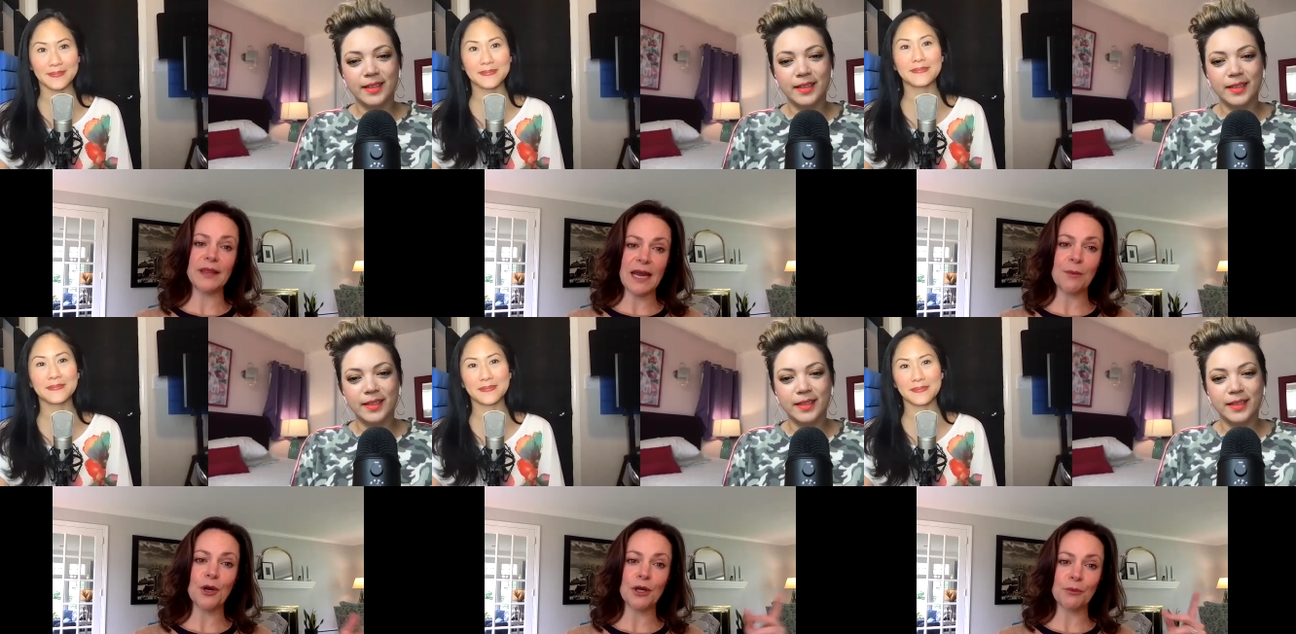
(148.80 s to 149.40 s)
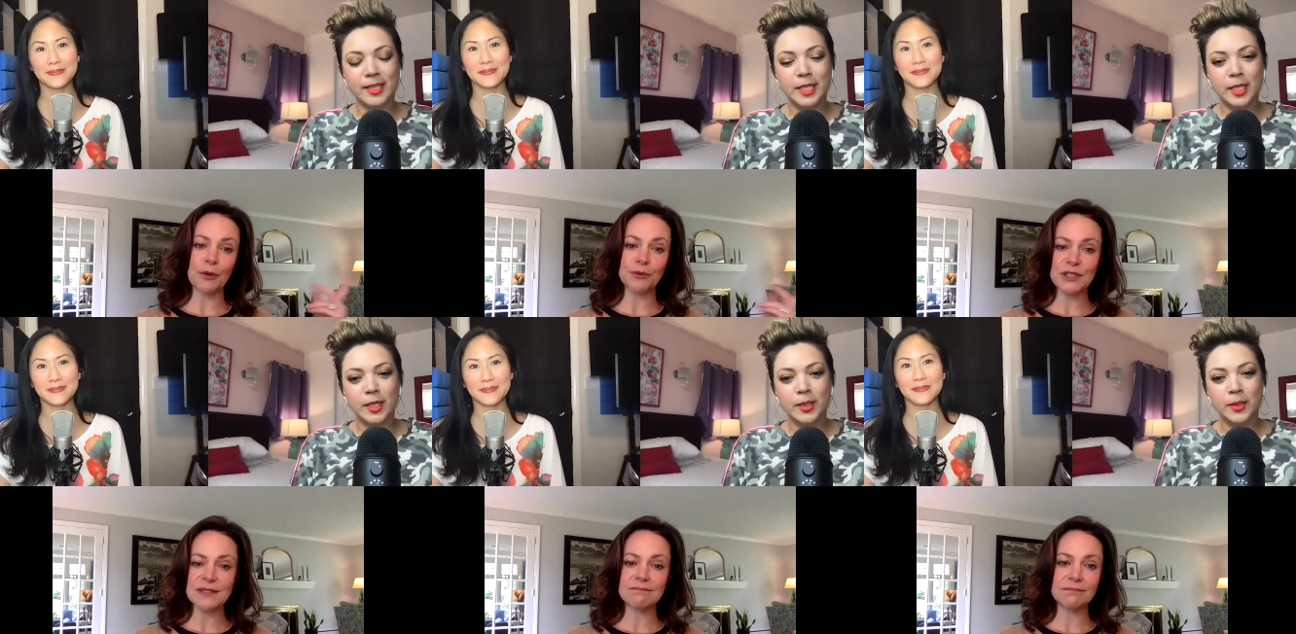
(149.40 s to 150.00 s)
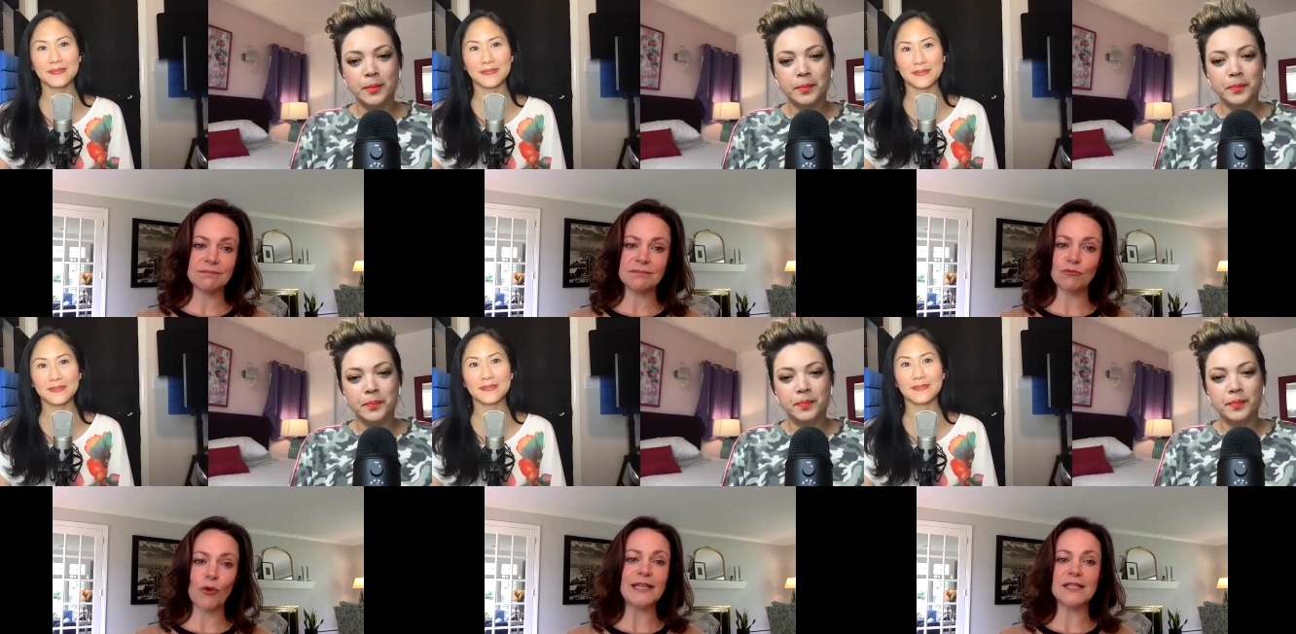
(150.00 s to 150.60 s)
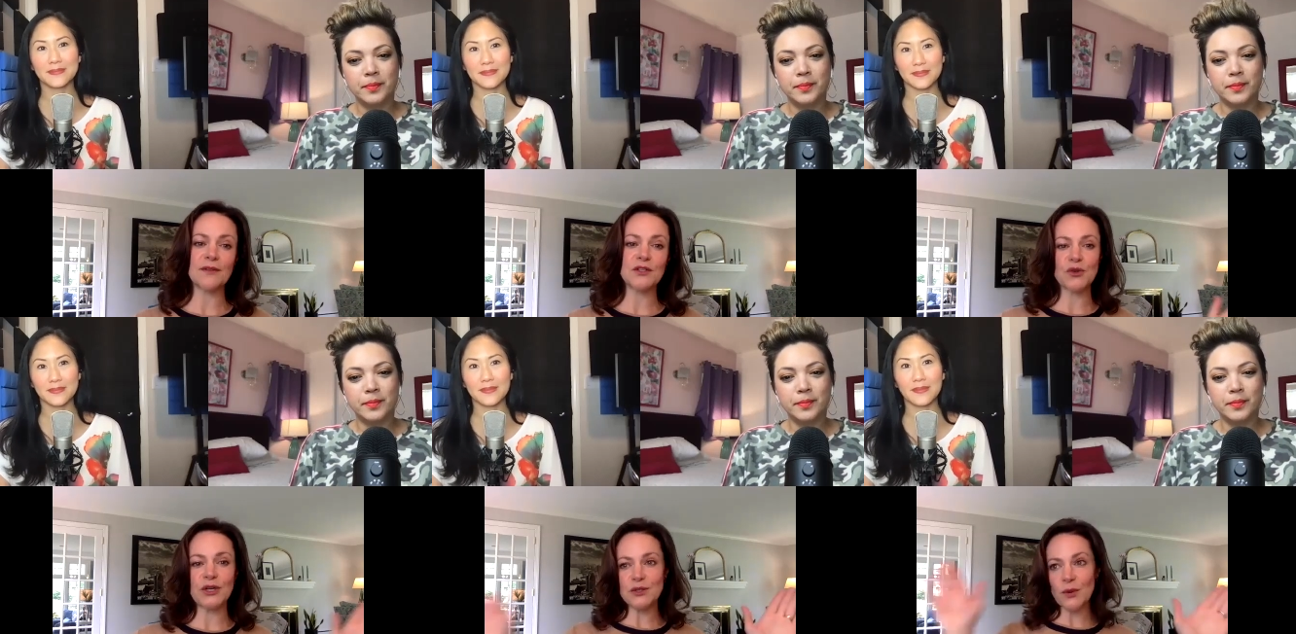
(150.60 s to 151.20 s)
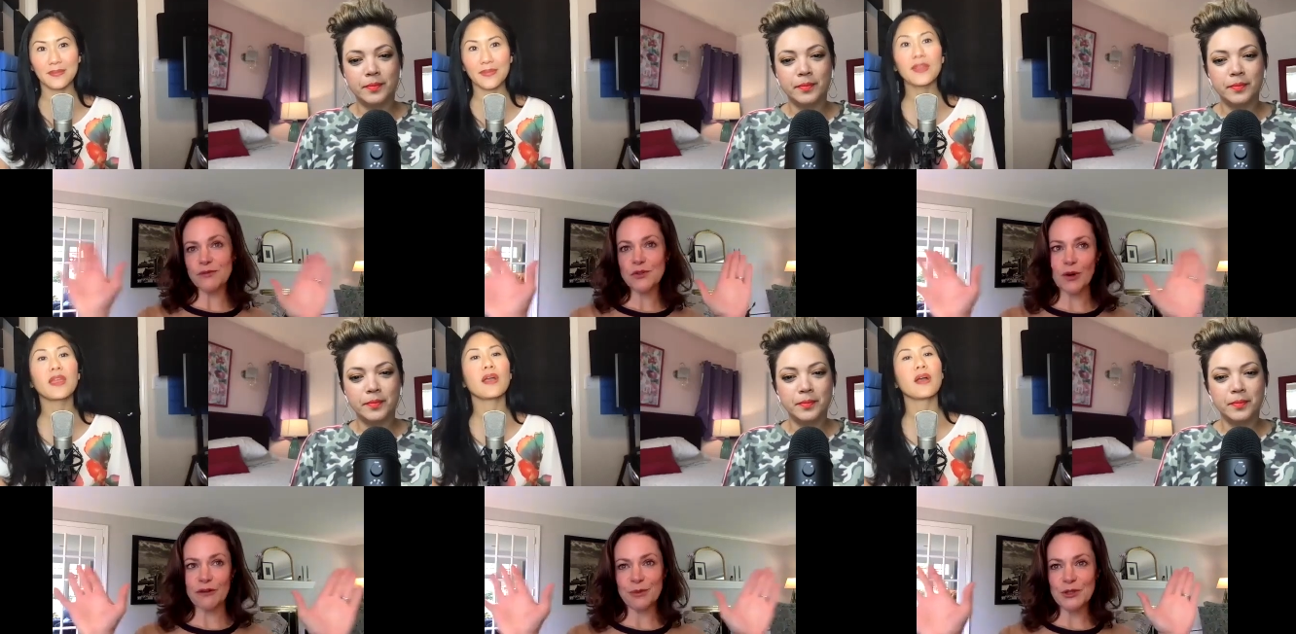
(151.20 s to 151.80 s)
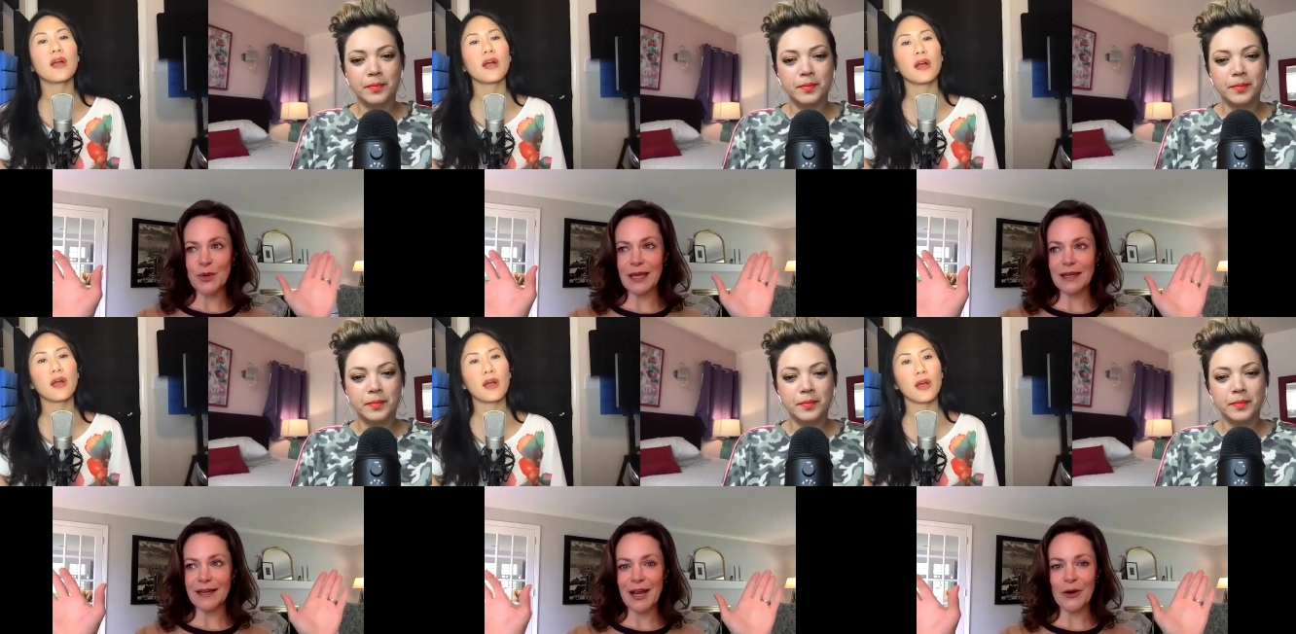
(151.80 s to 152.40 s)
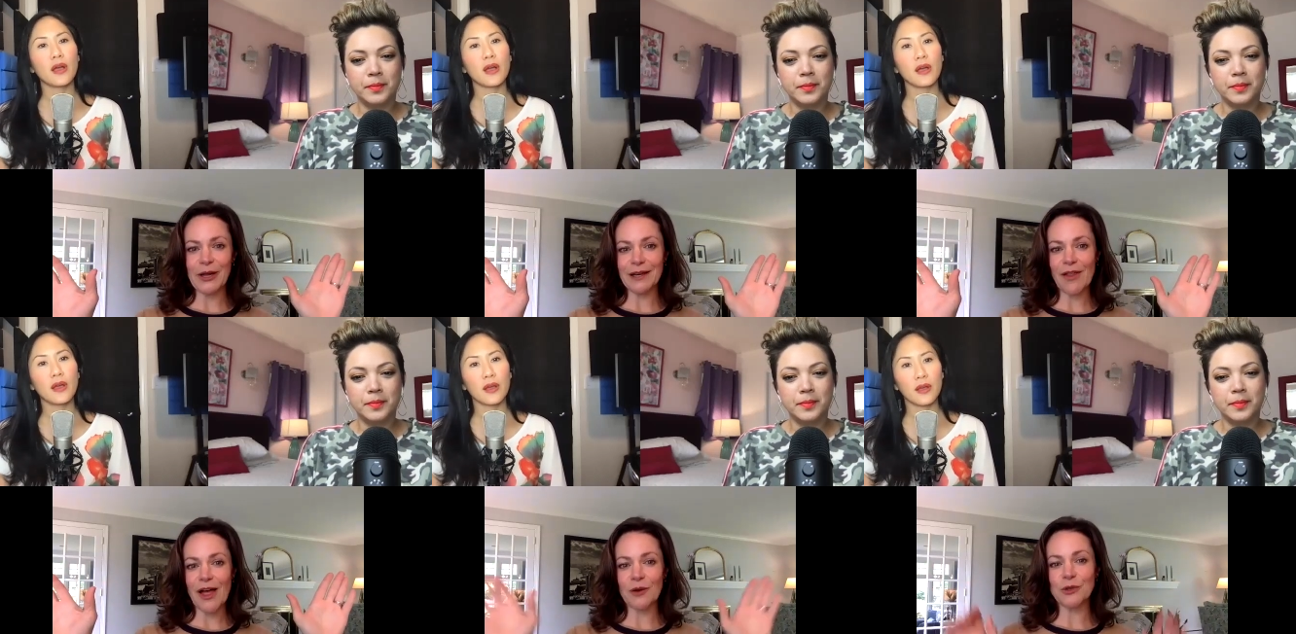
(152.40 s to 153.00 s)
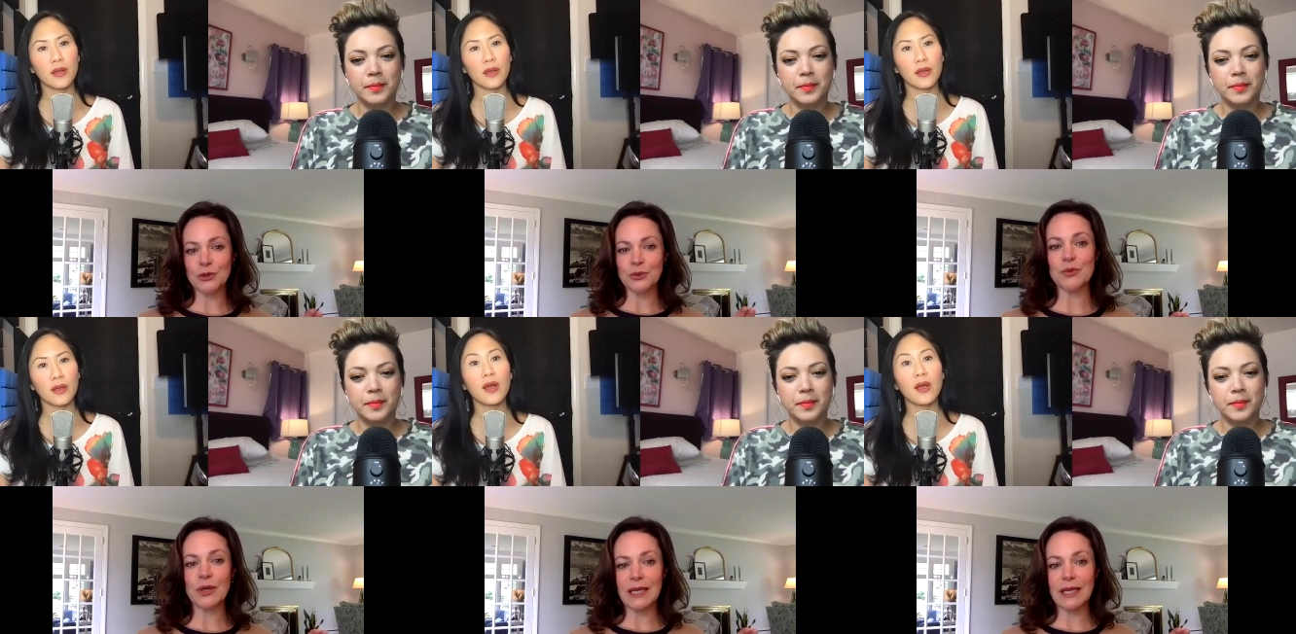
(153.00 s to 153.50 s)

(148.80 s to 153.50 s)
Speaker 1: the neighborhood. We were just right down the street, so I was sort of between Carrie and Alana, which was really